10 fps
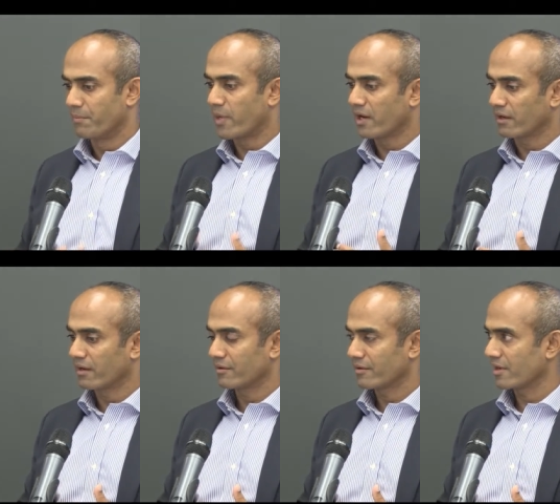But
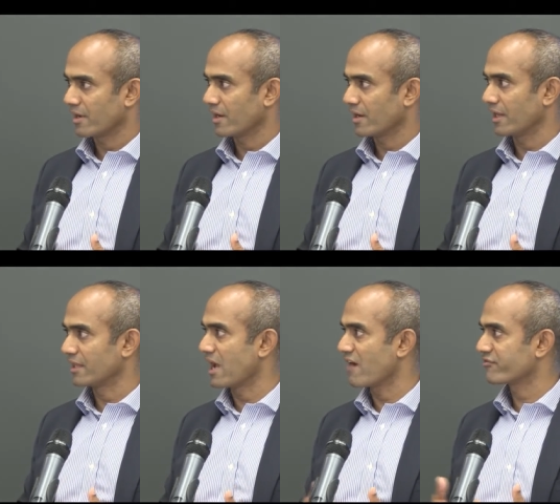
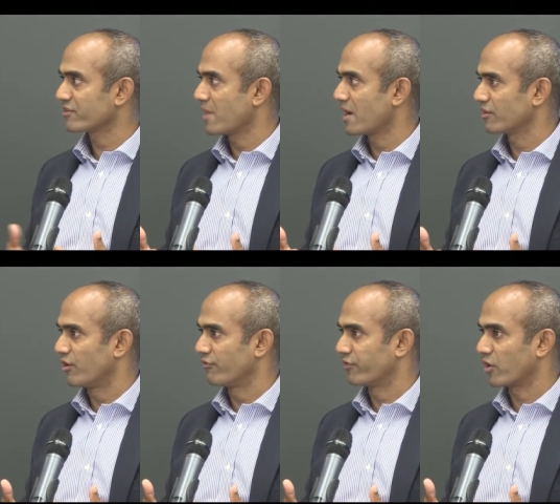in the aftermath
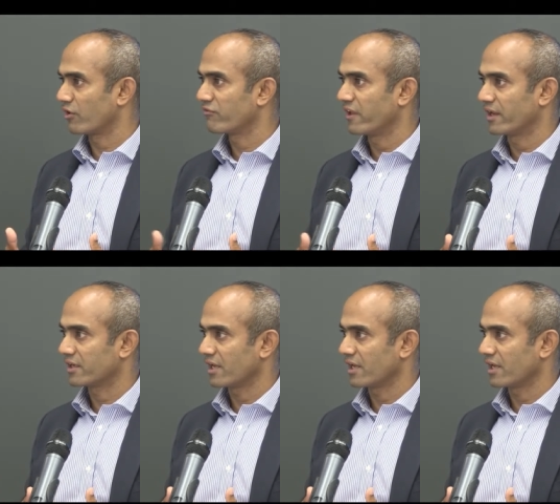of a conflict,